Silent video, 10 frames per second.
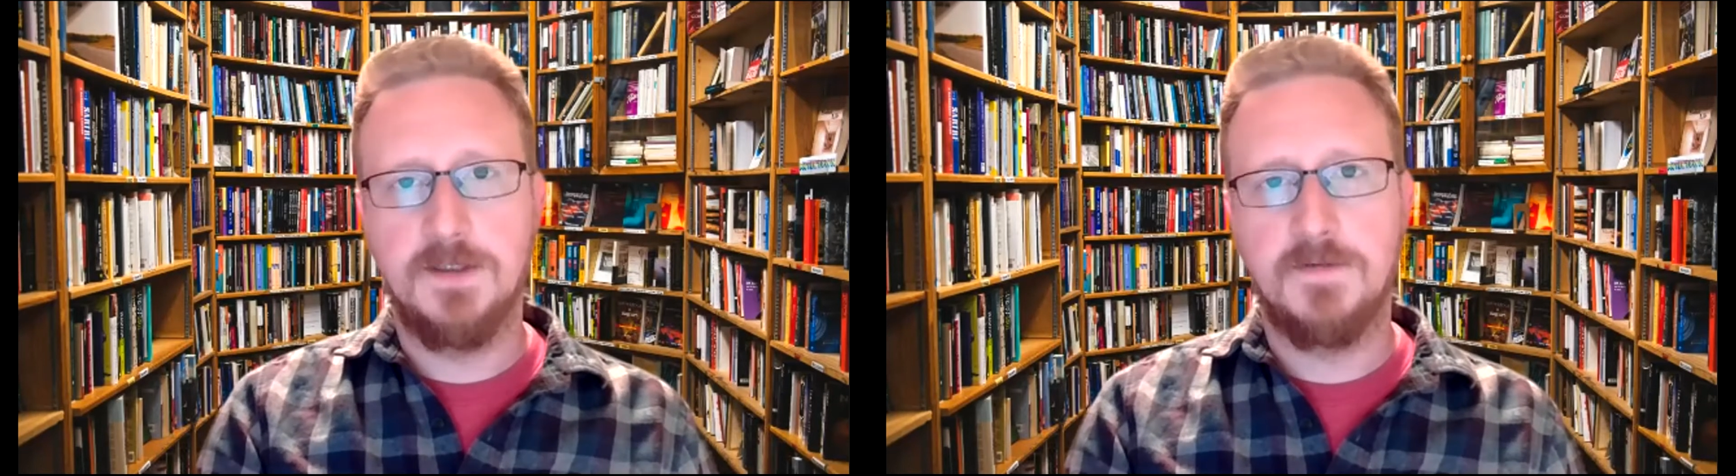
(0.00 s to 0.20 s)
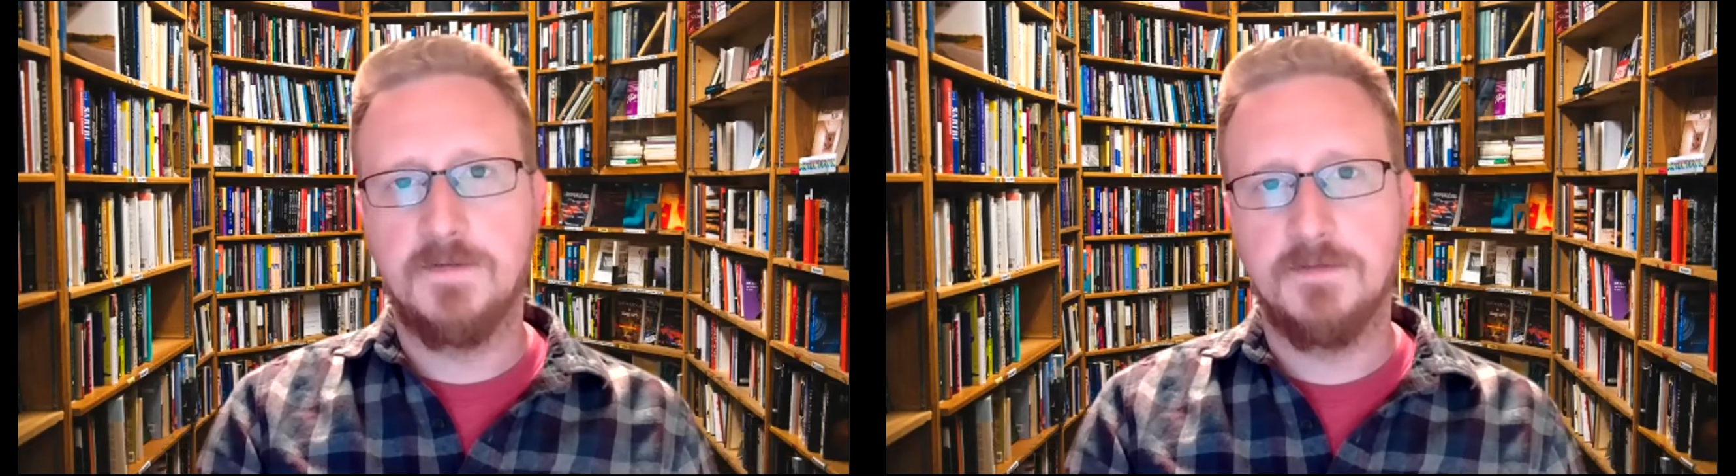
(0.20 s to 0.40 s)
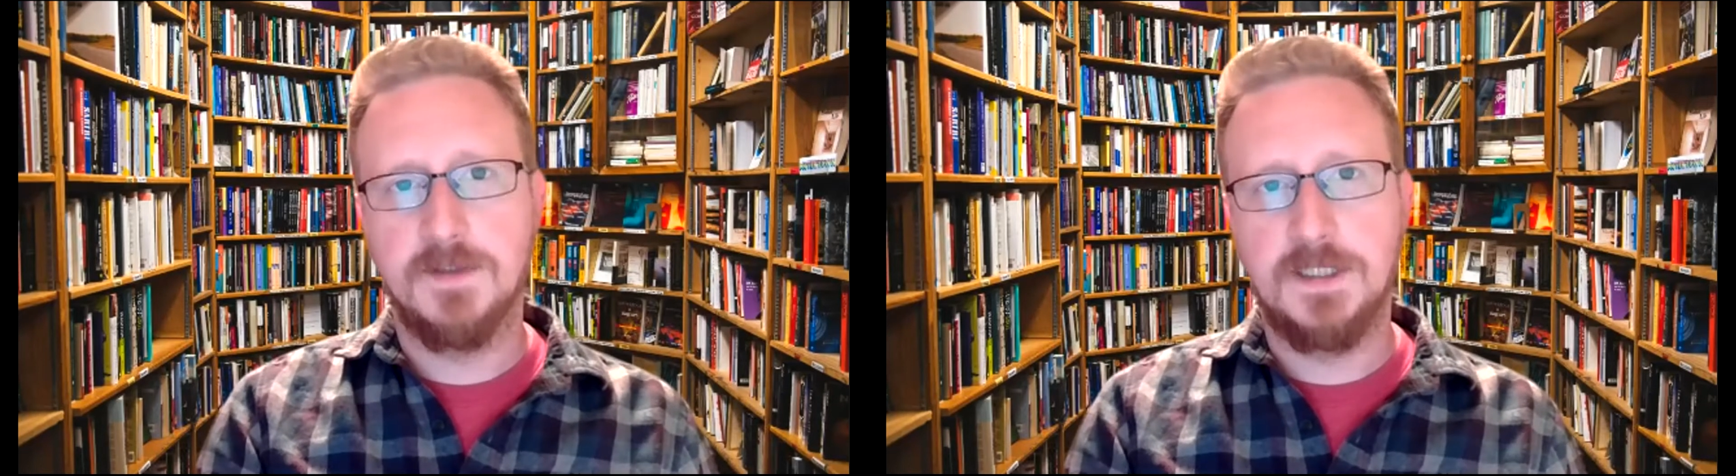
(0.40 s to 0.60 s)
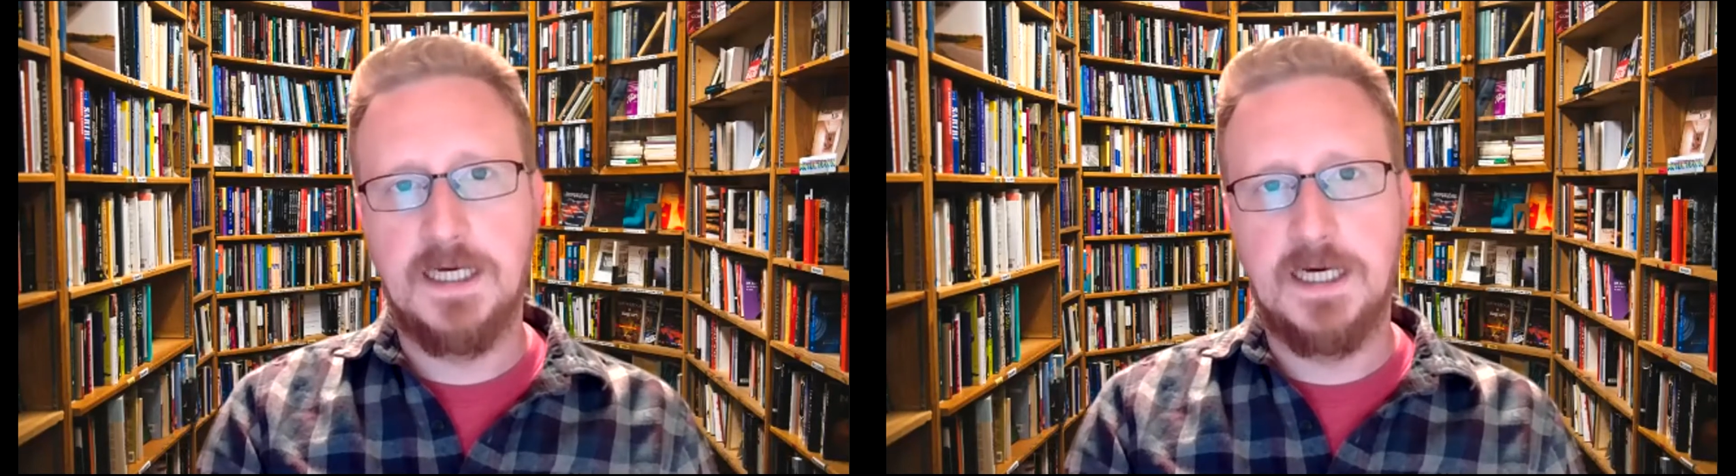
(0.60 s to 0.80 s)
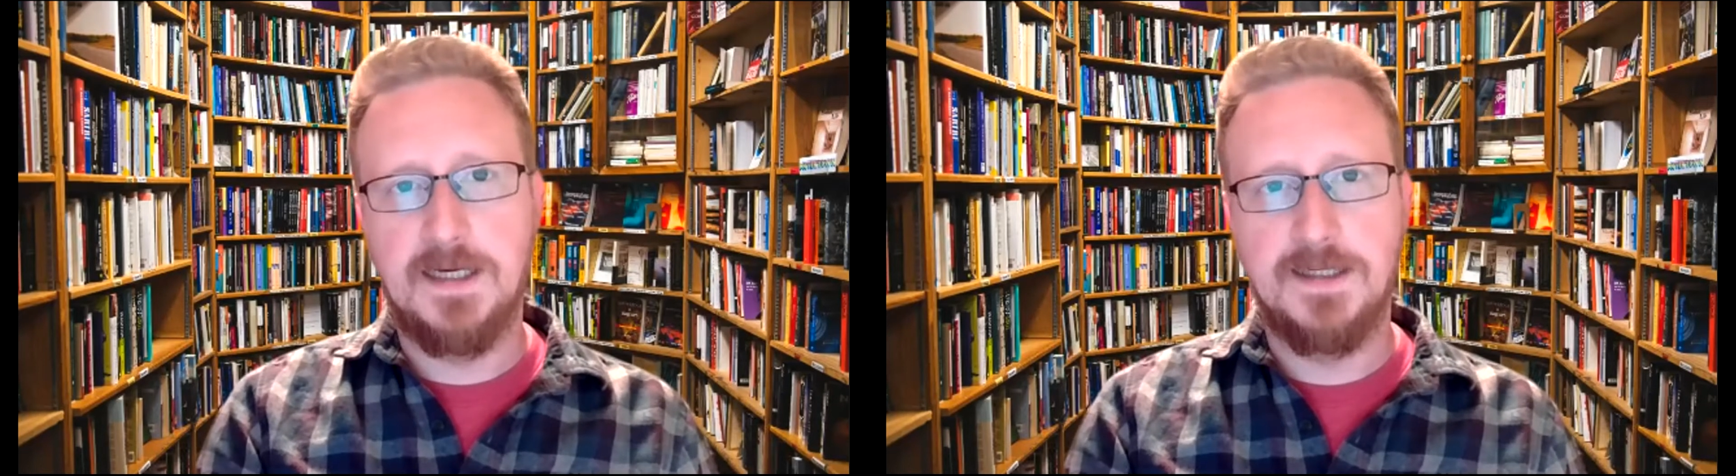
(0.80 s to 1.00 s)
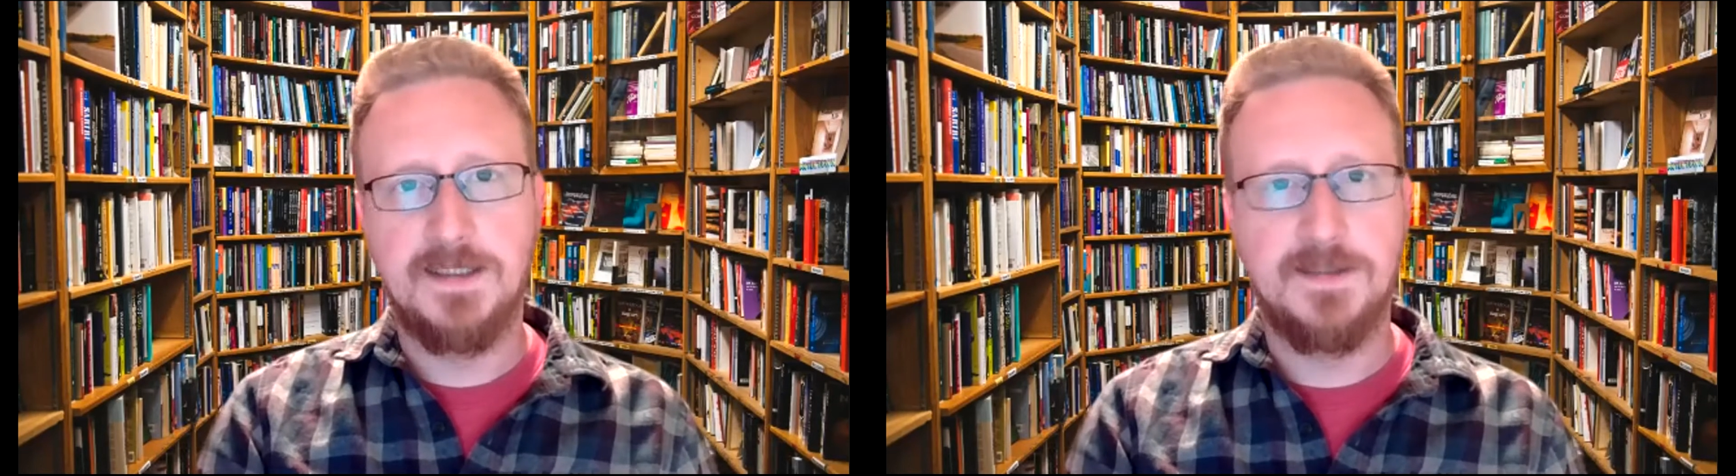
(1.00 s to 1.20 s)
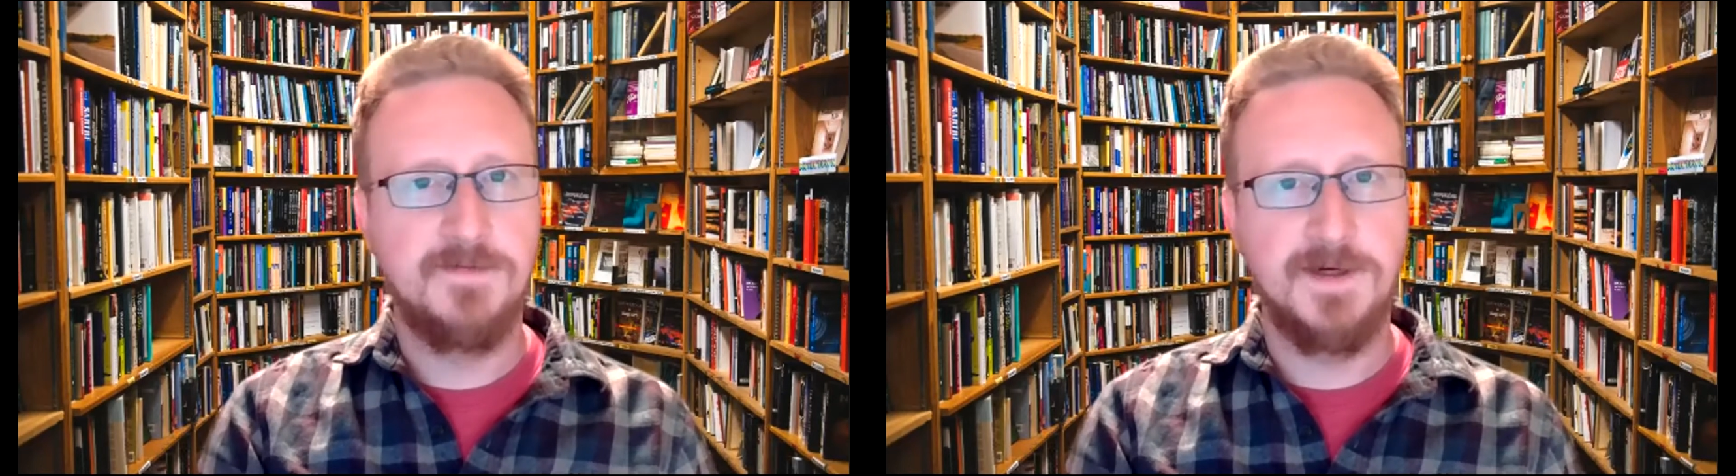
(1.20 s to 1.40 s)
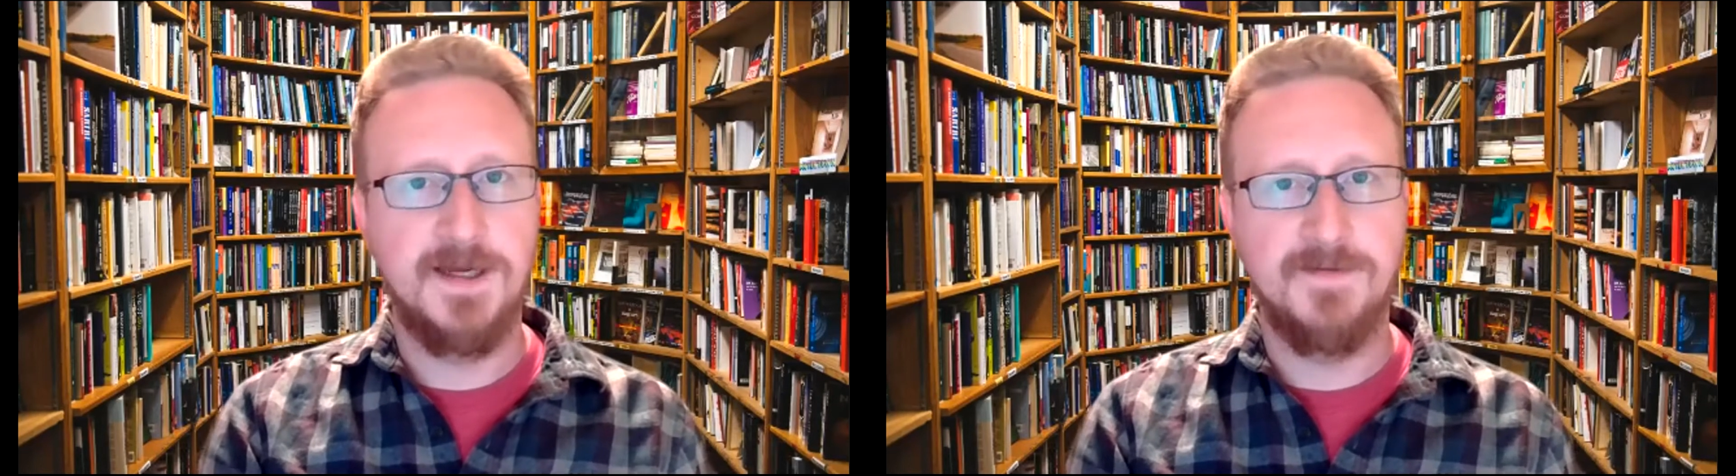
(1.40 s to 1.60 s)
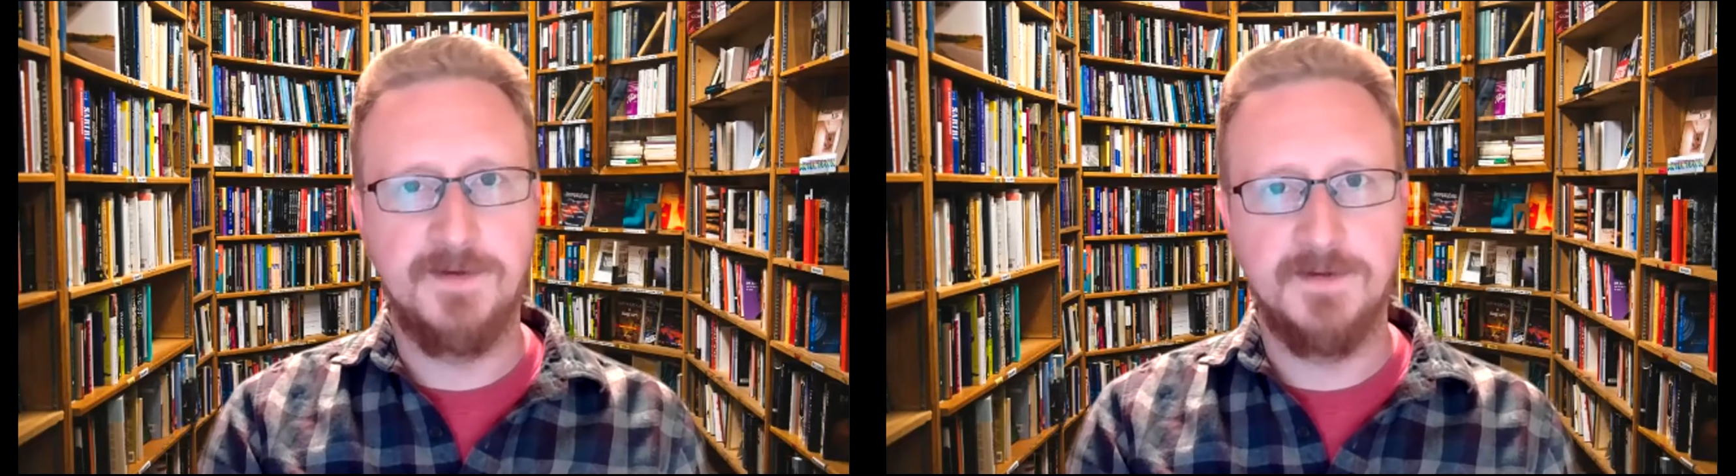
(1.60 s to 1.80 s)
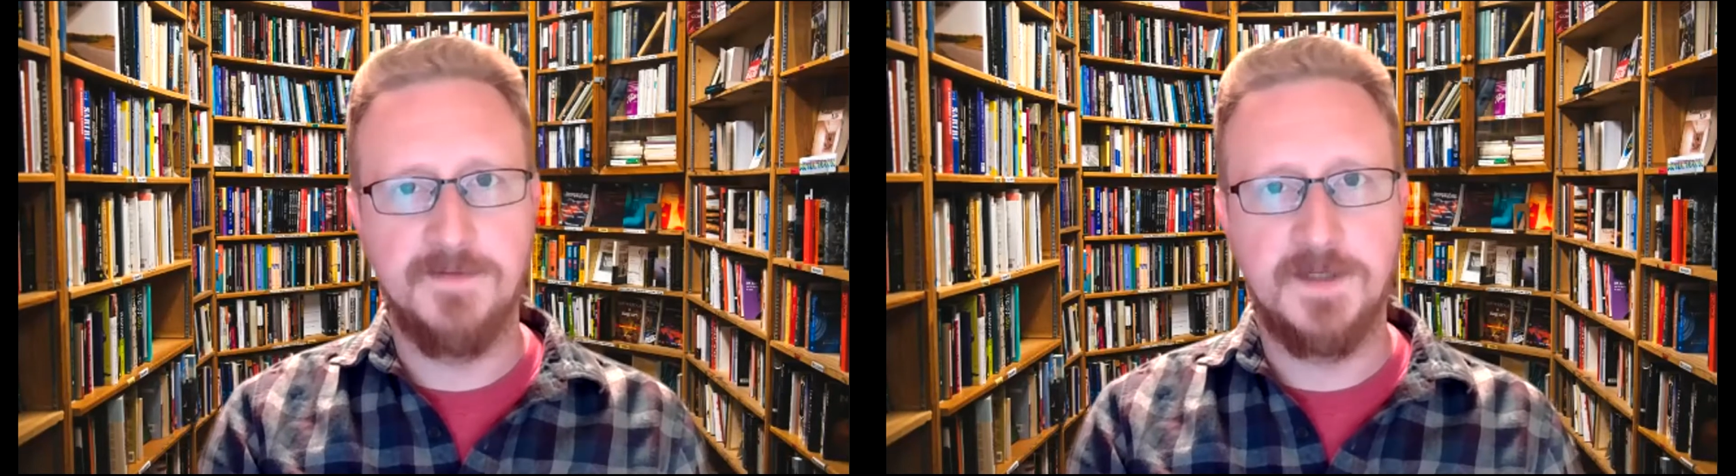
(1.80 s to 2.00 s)
It's really not very heavy
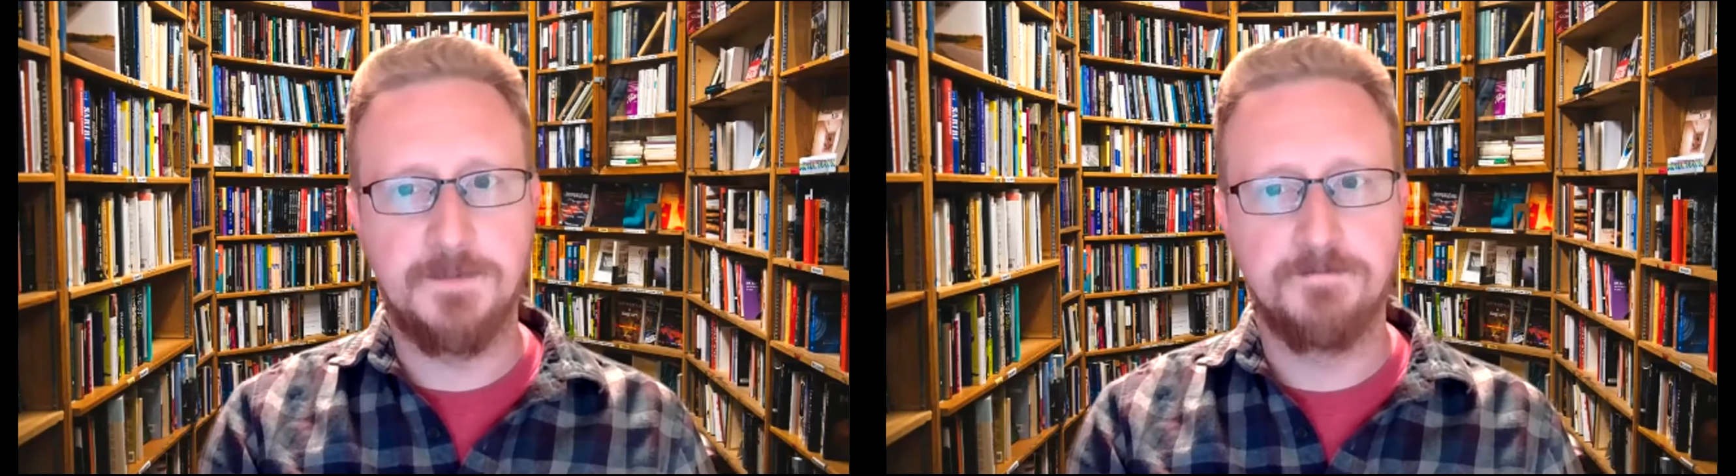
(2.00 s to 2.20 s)
lifting.